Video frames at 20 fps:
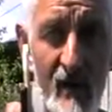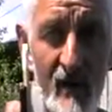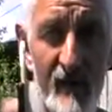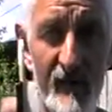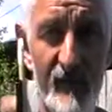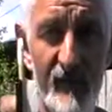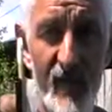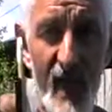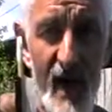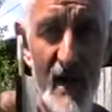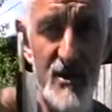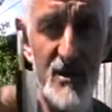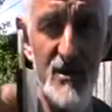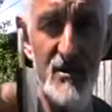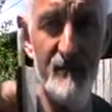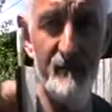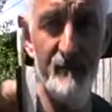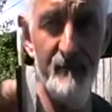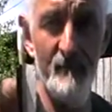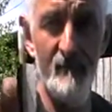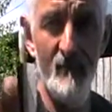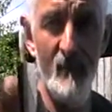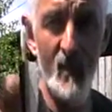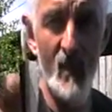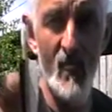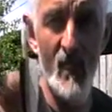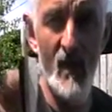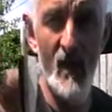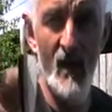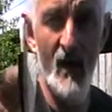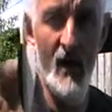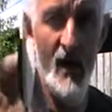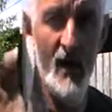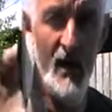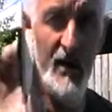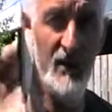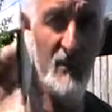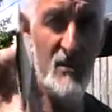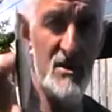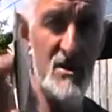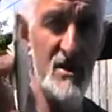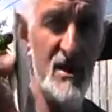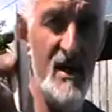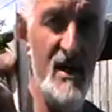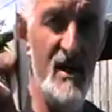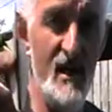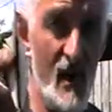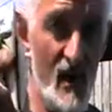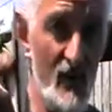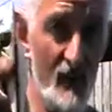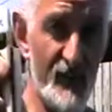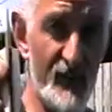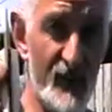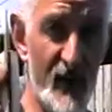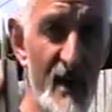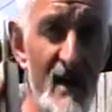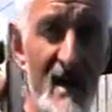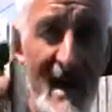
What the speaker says: fletch, and you will see hopefully